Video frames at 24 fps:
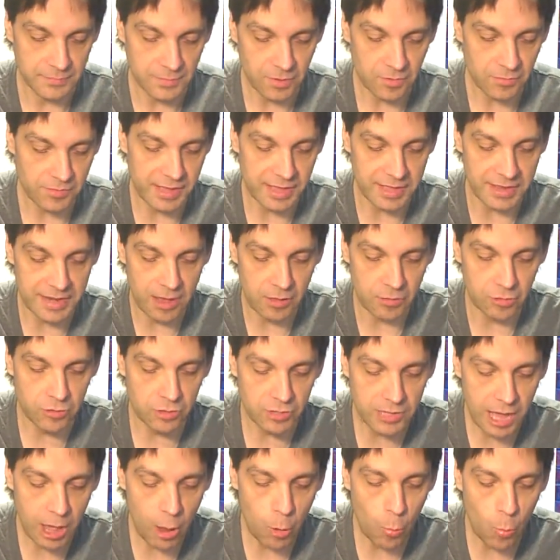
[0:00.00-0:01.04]
Okay, now
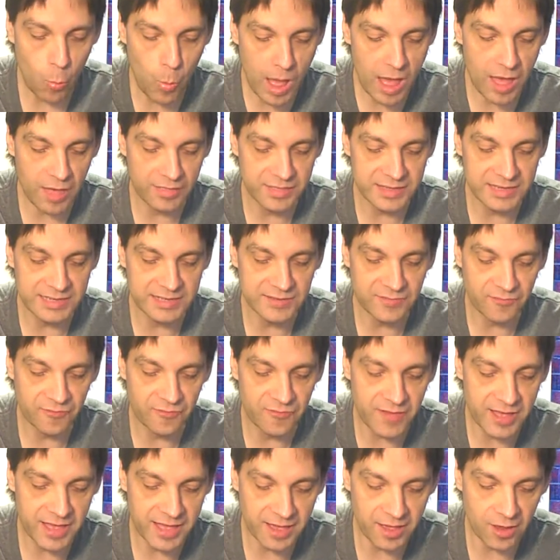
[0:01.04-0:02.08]
look how well these
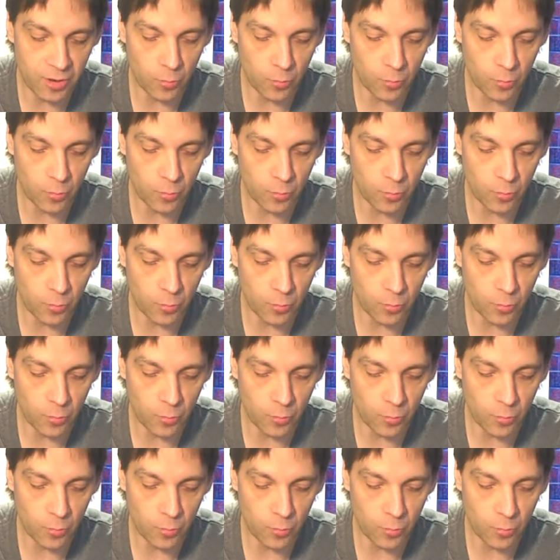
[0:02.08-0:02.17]
fit